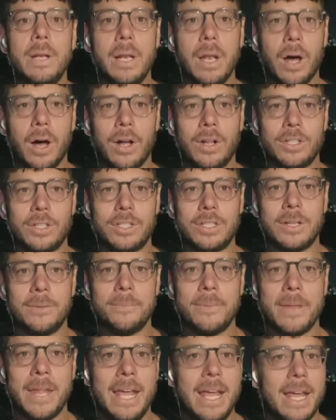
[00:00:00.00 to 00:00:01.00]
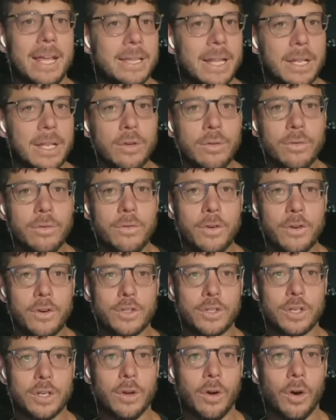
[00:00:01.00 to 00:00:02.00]
they could be launched. The new
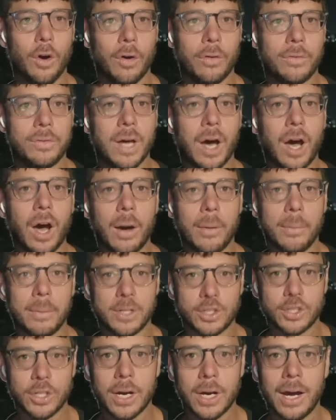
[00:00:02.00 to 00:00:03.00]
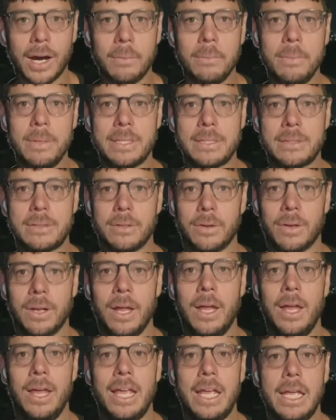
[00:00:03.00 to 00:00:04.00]
version of the Khormashkar
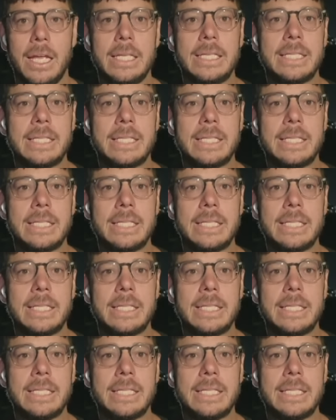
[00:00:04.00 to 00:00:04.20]
missile